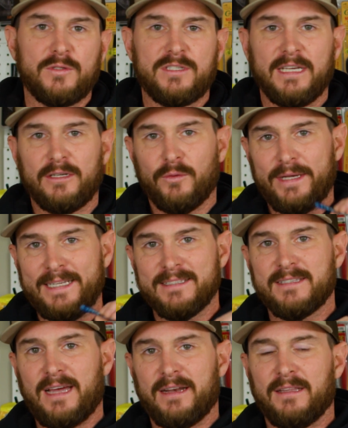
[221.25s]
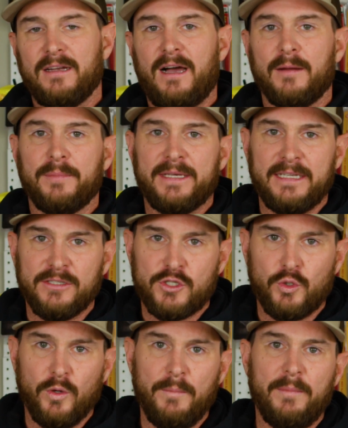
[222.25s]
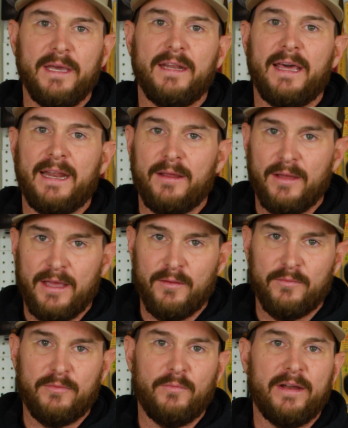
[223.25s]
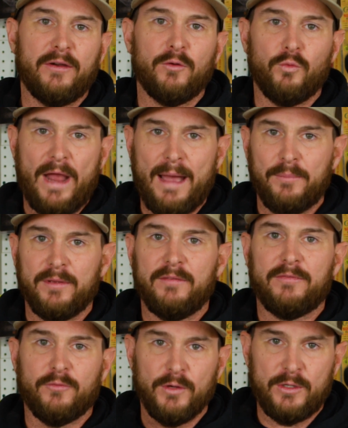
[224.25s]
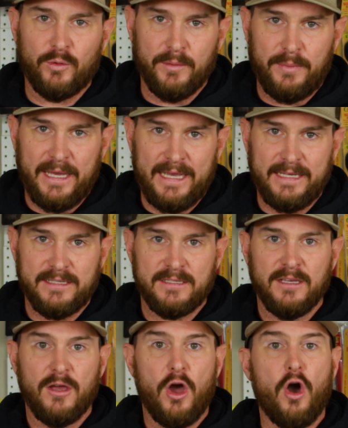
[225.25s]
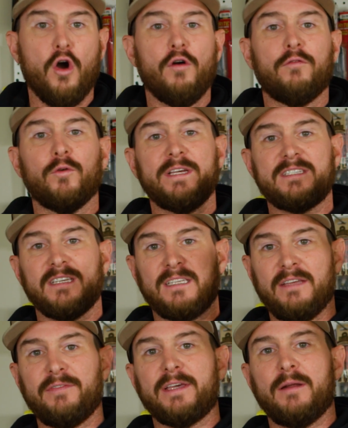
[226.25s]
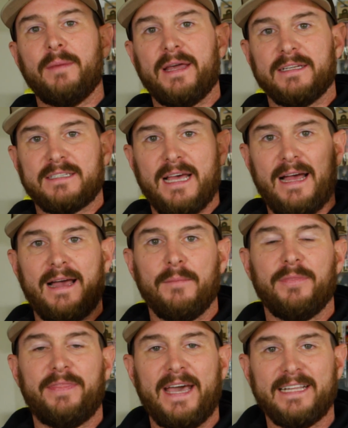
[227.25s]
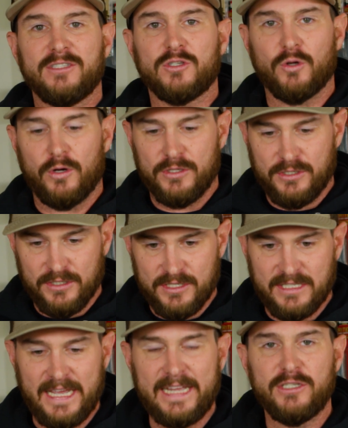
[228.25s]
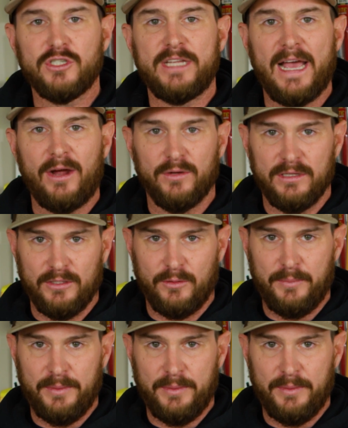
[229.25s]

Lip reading: signal inside of the Nock begins to emit at a very rapid, frequent pace. Over a significant amount of time, that starts to stage down a little